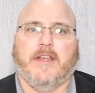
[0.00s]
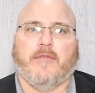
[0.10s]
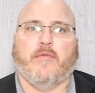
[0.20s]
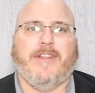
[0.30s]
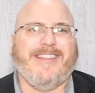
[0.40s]

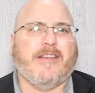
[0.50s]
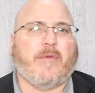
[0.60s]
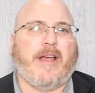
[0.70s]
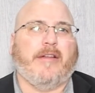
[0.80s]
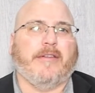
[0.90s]
really
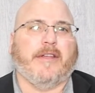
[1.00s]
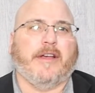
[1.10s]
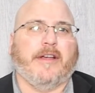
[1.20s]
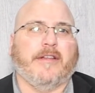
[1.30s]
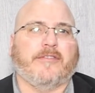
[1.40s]
around
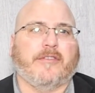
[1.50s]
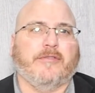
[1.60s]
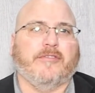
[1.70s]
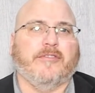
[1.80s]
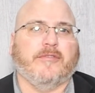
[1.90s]

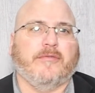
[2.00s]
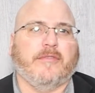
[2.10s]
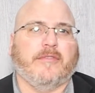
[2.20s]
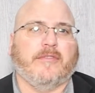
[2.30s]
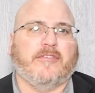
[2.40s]
solutions
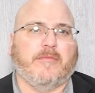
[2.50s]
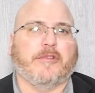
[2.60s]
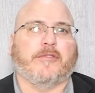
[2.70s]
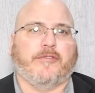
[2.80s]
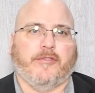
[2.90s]

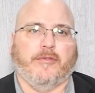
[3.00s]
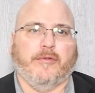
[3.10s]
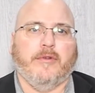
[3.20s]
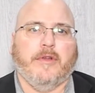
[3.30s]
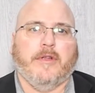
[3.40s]
similar
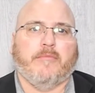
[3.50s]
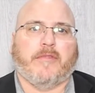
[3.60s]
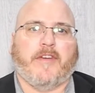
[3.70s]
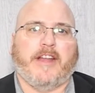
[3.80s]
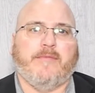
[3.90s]
to
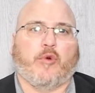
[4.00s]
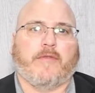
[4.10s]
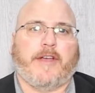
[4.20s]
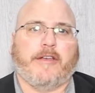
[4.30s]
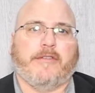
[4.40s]
providing more
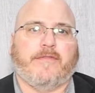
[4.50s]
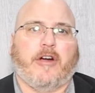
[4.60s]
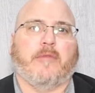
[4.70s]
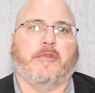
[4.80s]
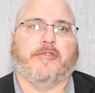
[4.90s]
value to
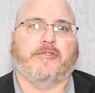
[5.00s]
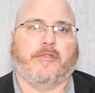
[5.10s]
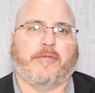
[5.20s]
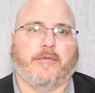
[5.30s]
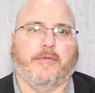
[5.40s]
farmers
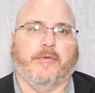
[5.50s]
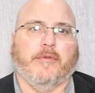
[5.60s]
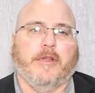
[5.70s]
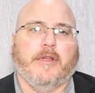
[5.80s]
through